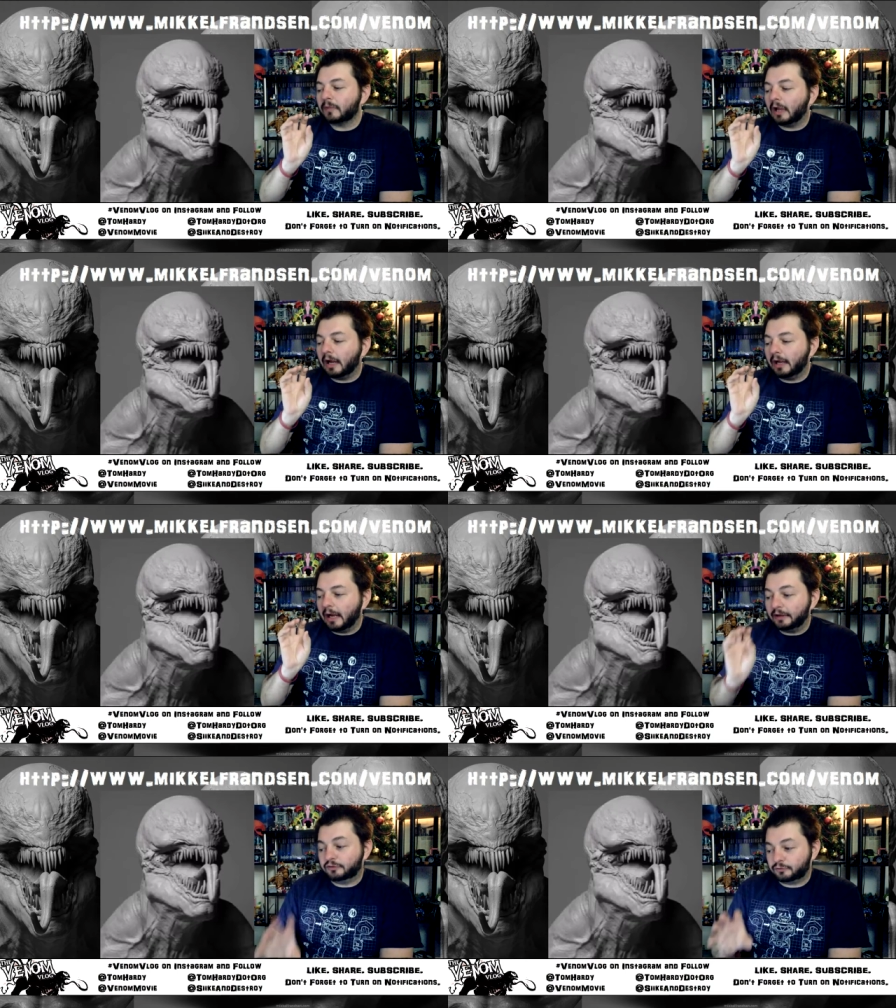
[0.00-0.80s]
I,
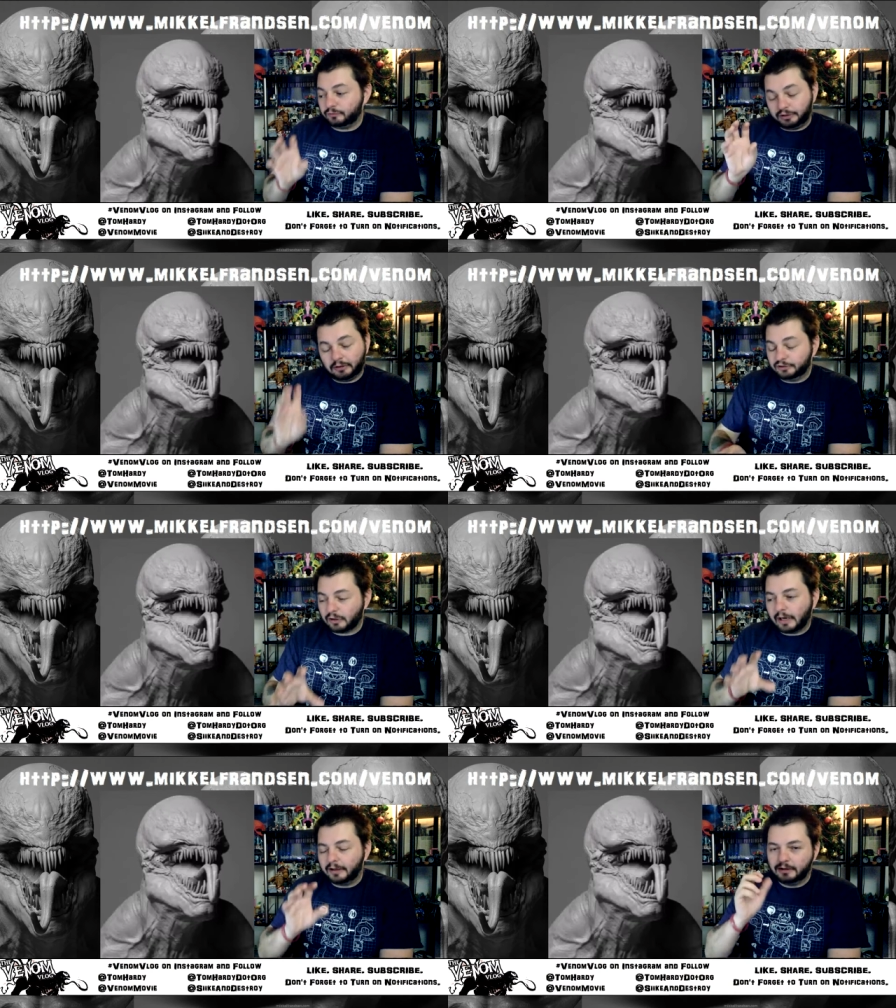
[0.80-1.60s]
I, you know I
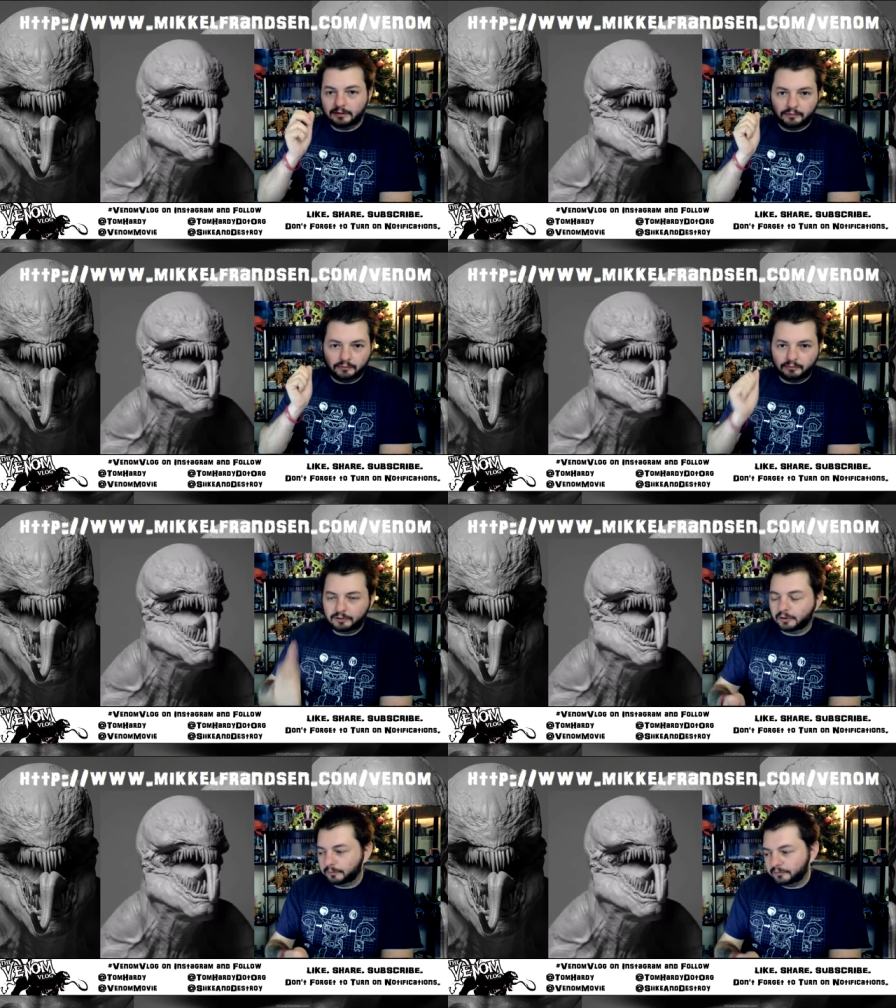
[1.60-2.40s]
try to you
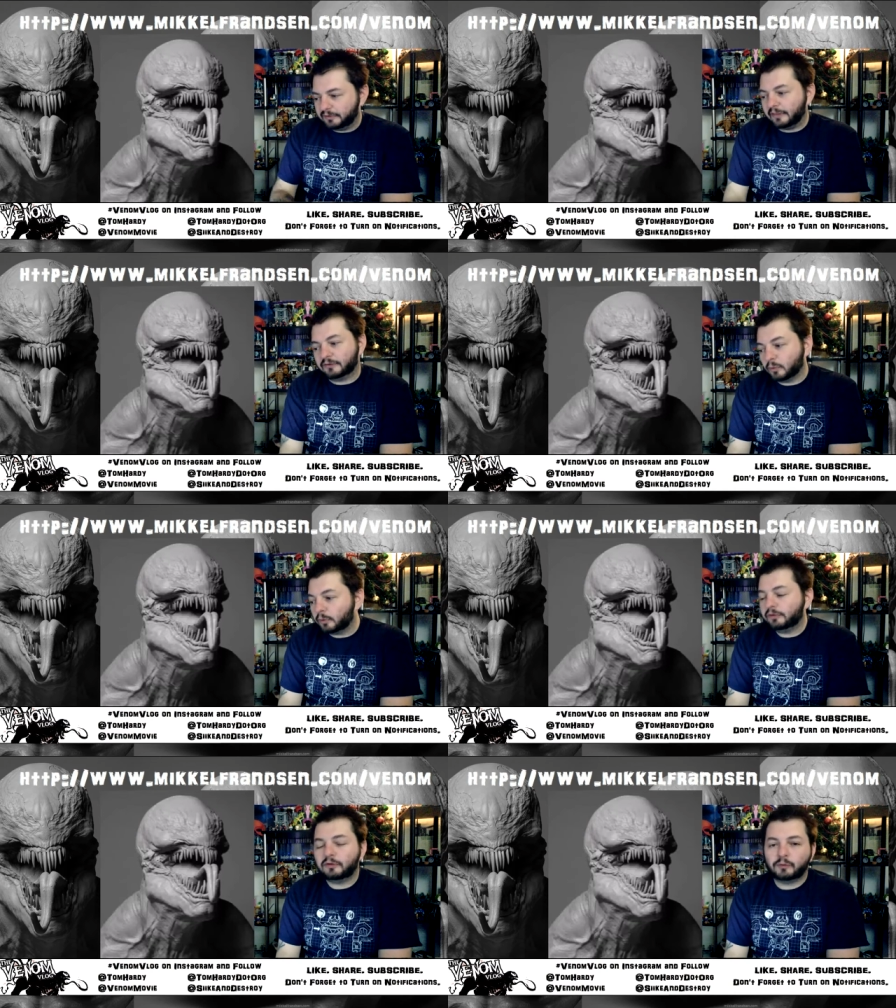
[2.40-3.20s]
know say the
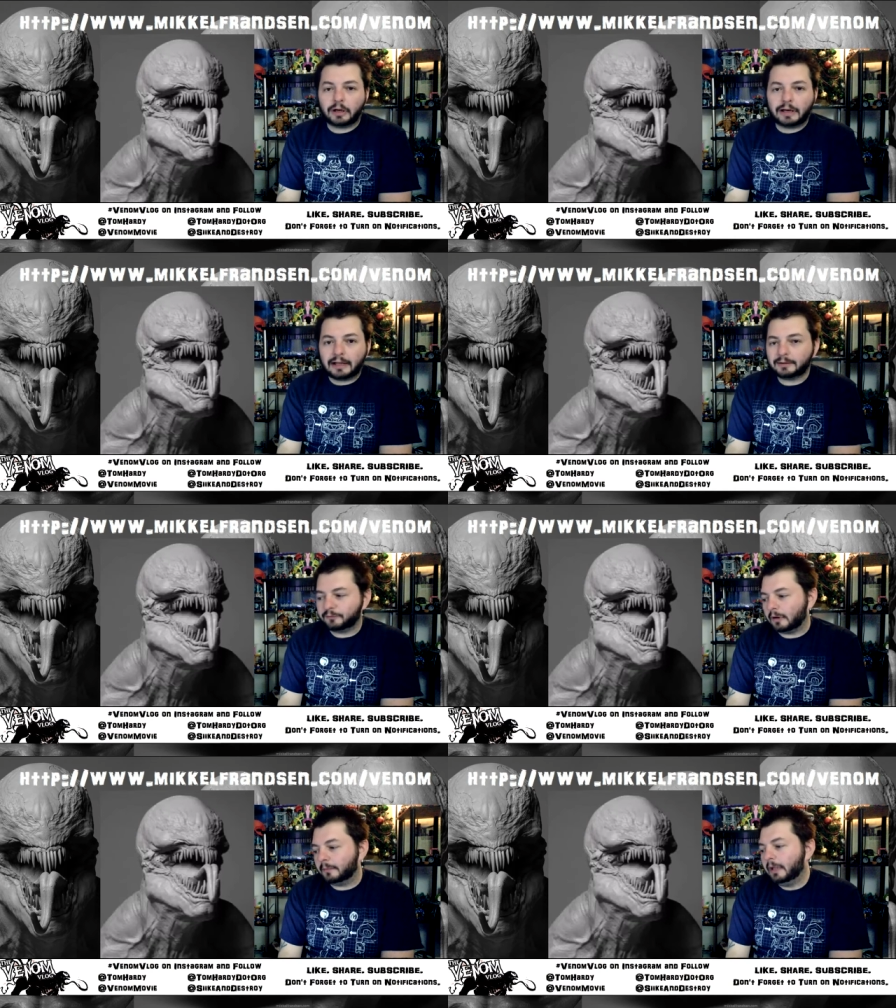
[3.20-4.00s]
source of where I got them
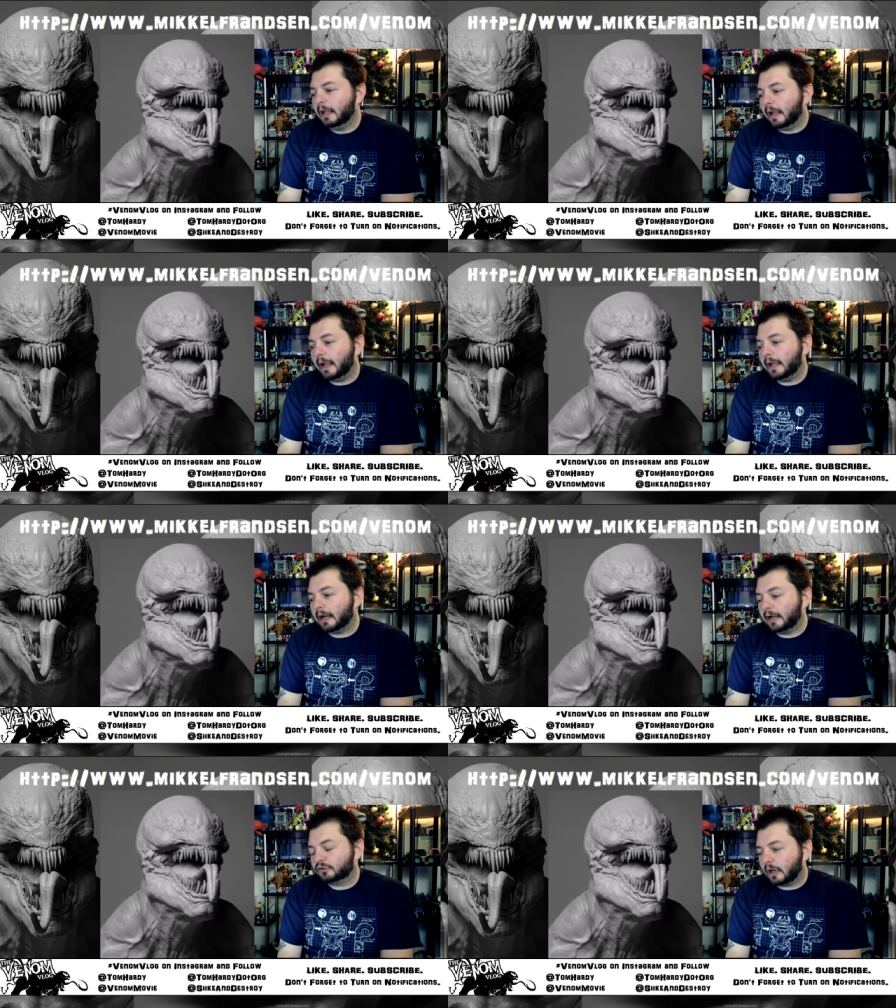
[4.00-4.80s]
from, and
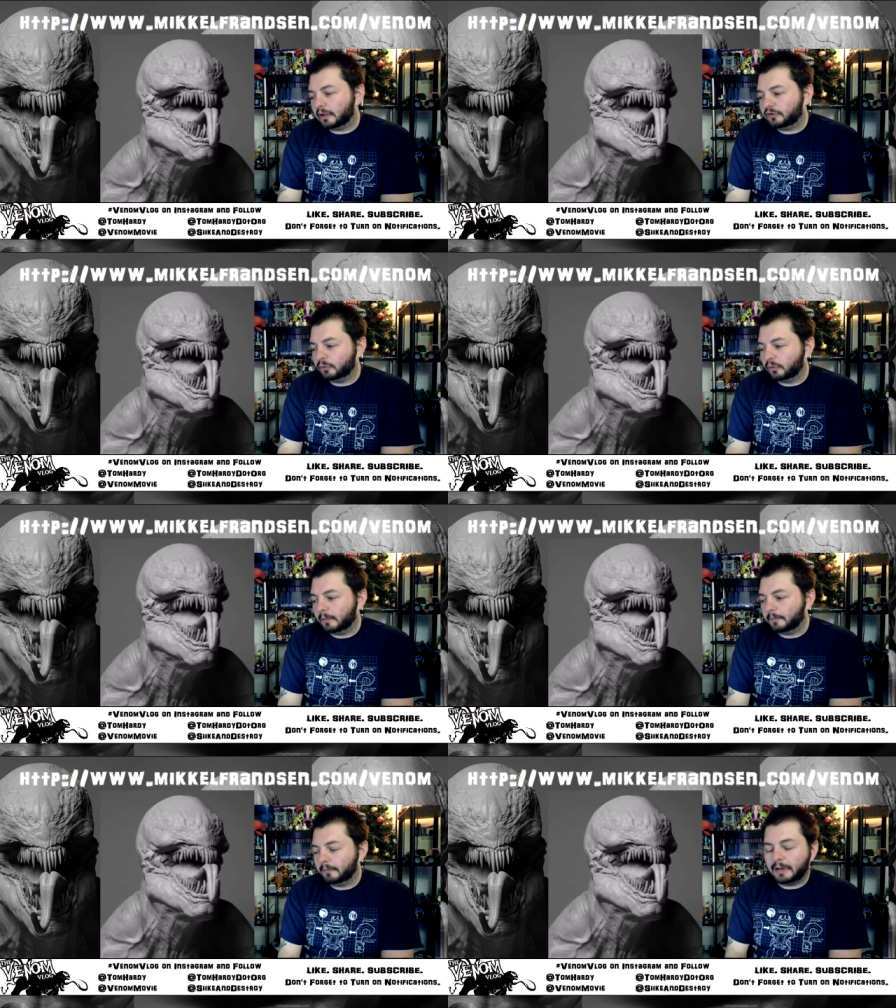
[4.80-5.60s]
I try to
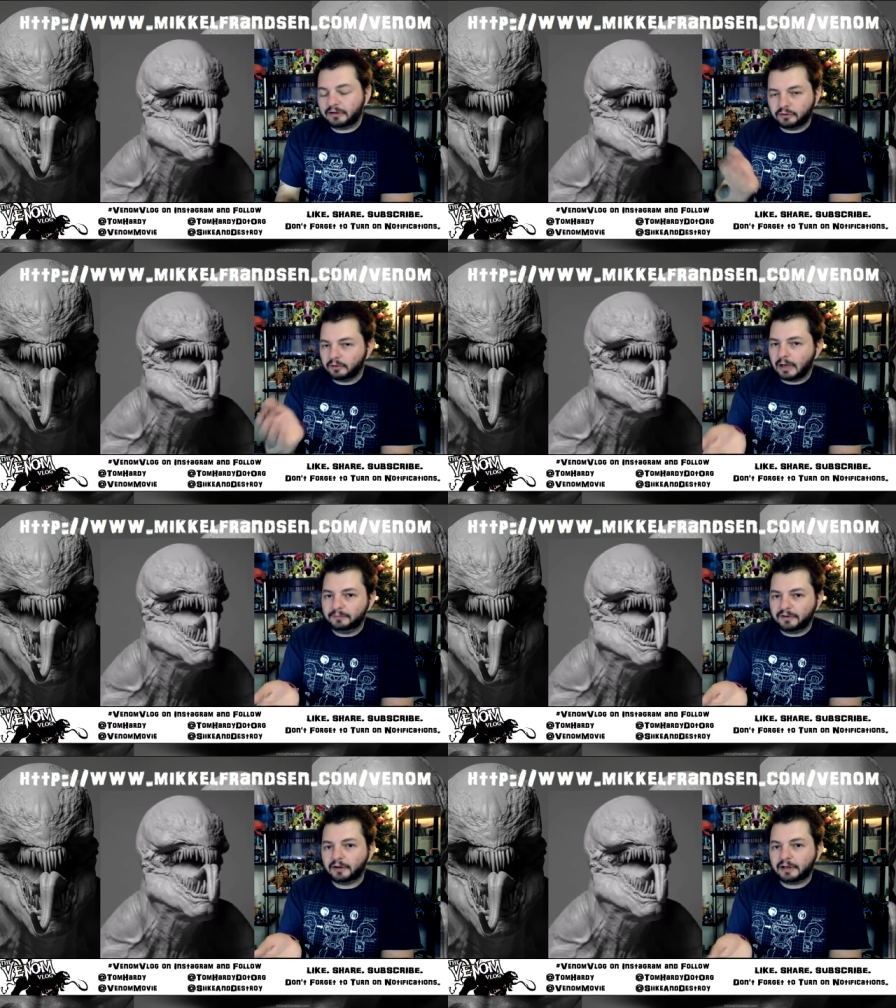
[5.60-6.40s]
um, make sure I'm
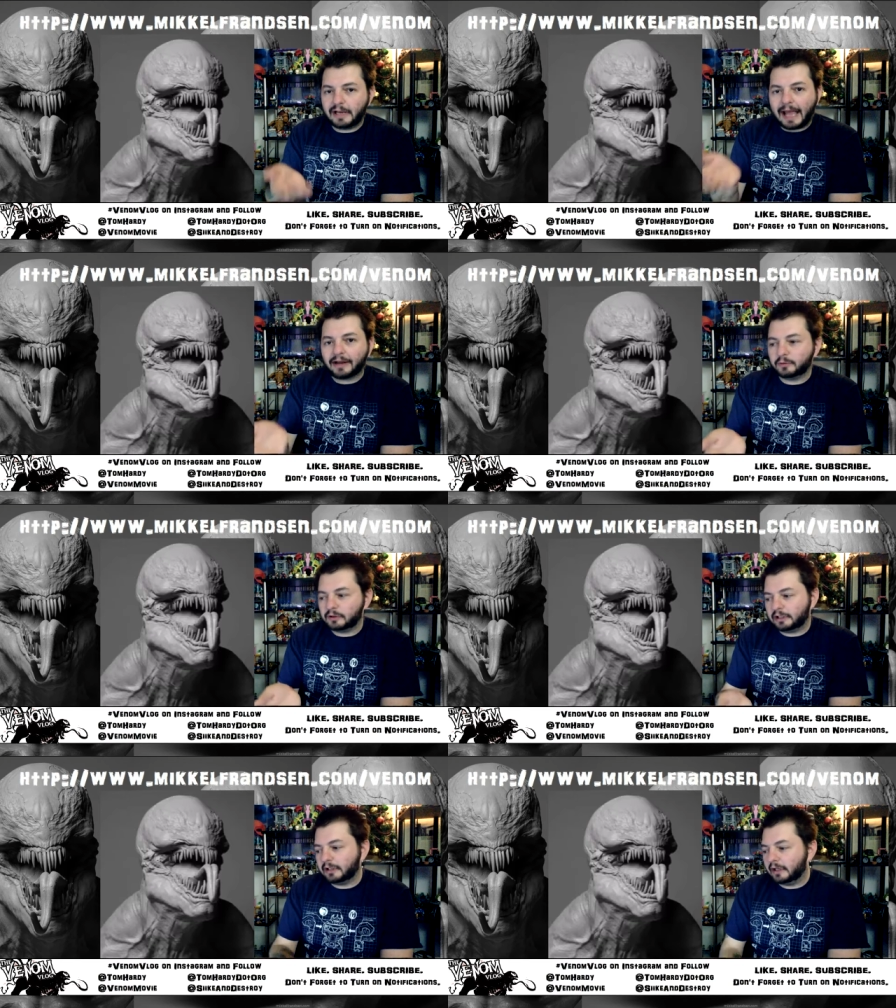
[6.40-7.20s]
telling it accurately.